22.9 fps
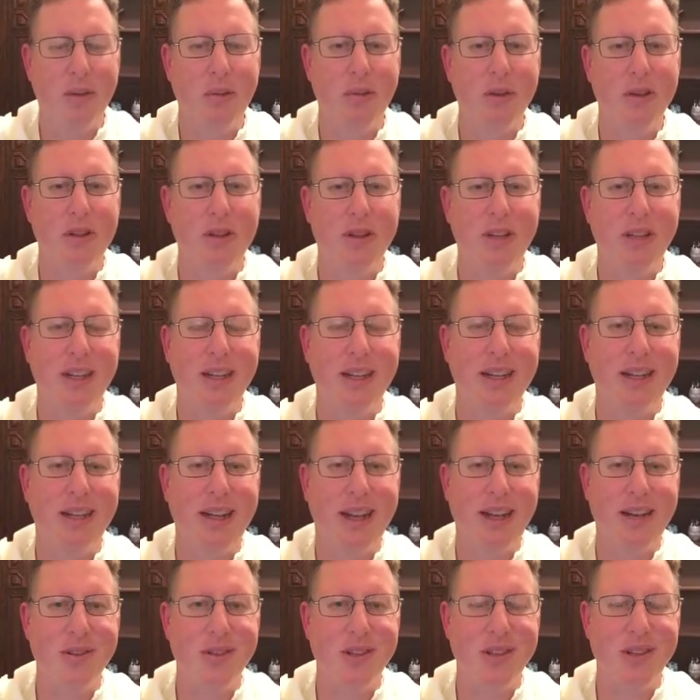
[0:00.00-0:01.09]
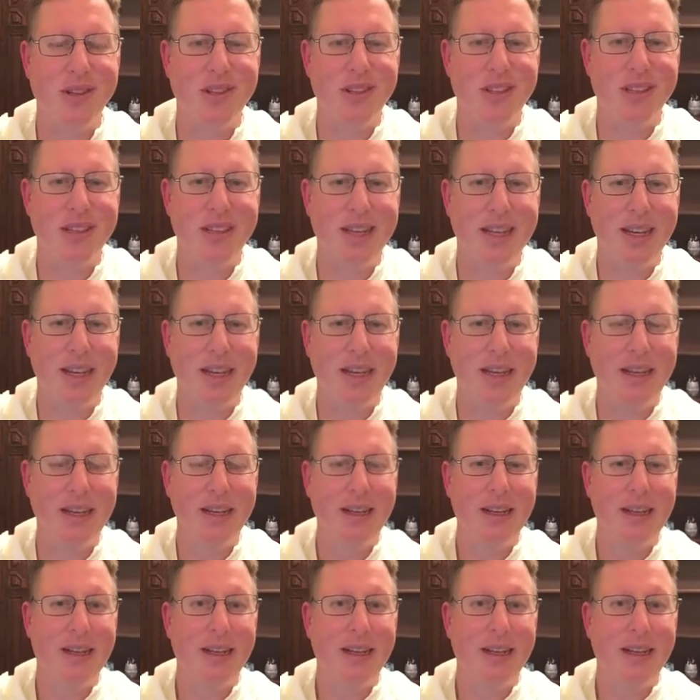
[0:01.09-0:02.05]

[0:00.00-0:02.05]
which then allows us to say